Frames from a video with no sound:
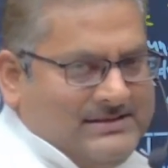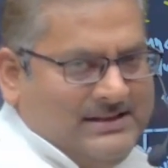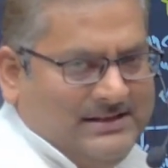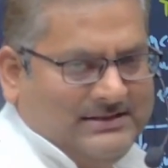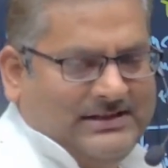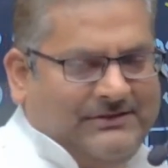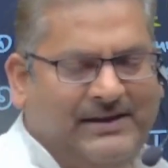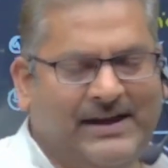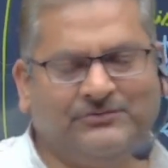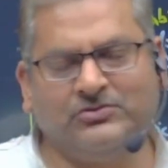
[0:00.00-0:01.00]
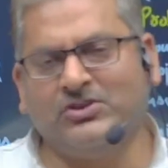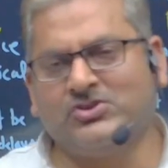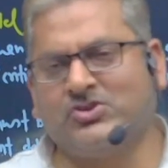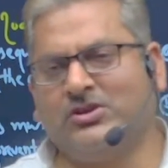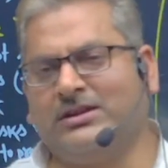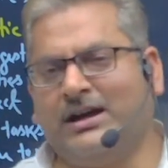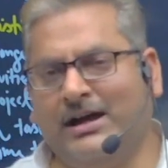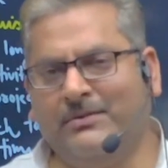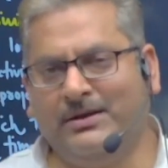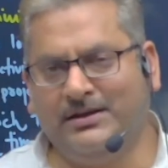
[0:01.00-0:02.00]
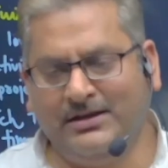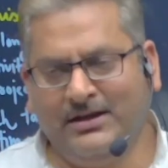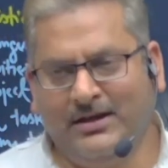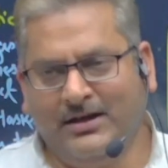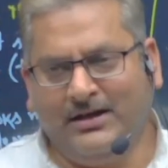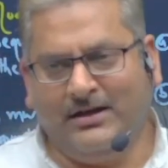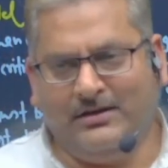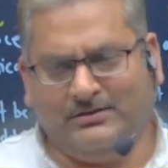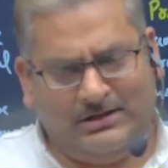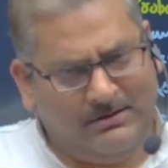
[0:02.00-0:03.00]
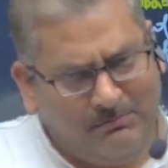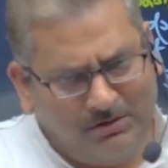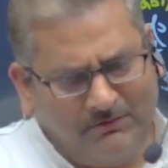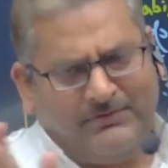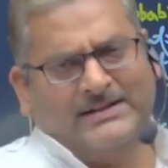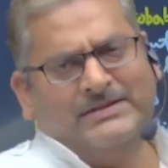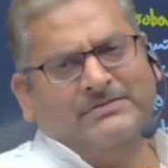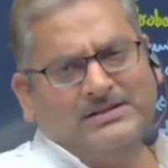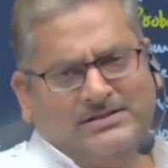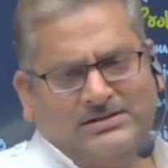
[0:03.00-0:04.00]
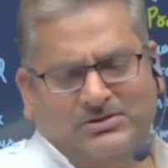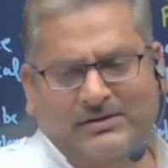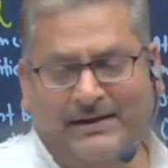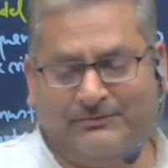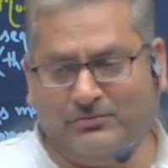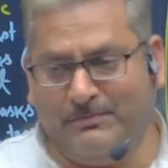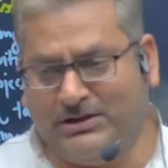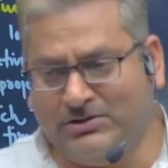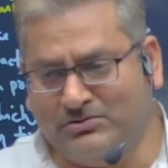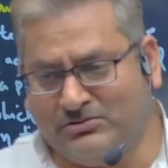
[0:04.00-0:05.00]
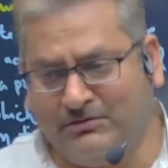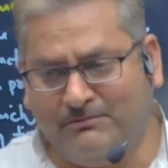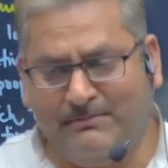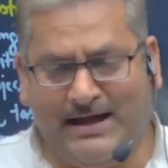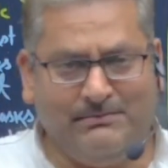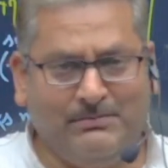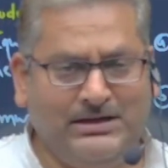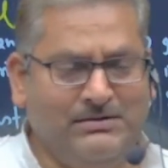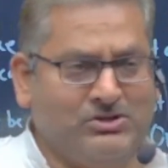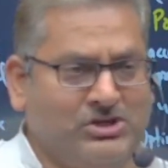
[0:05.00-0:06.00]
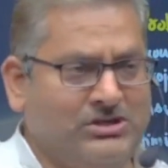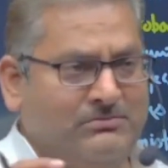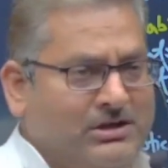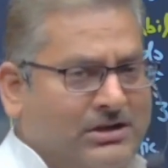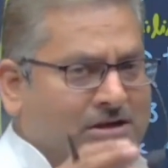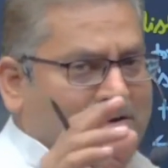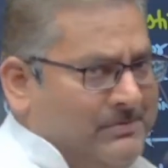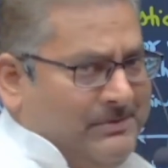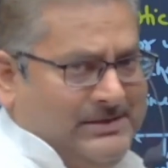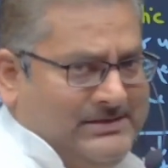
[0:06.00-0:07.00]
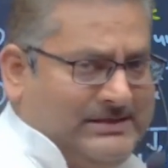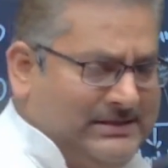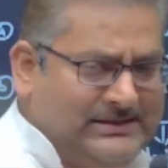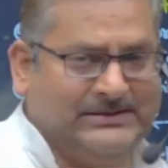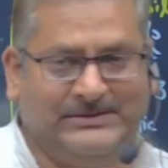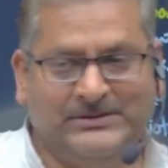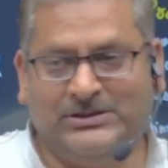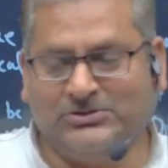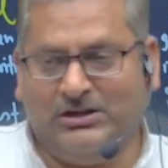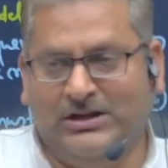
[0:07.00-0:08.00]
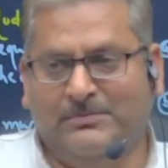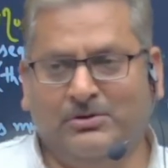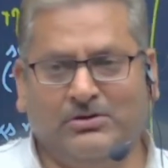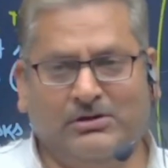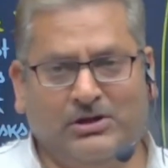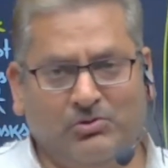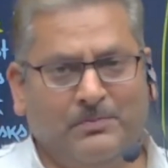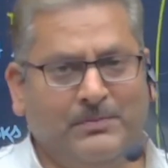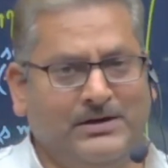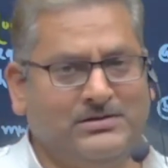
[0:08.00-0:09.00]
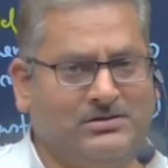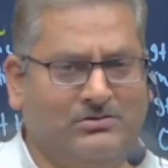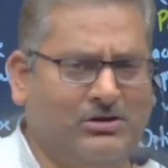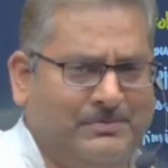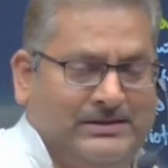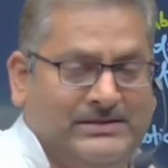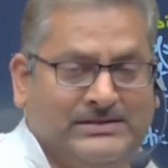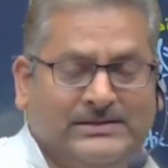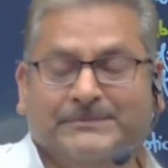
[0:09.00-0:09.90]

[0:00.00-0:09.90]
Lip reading: That if I have to construct a highway, the number of activities, you have to make use of man, money, machine, material, lot many things are there. So labor or equipments, lot many things are there.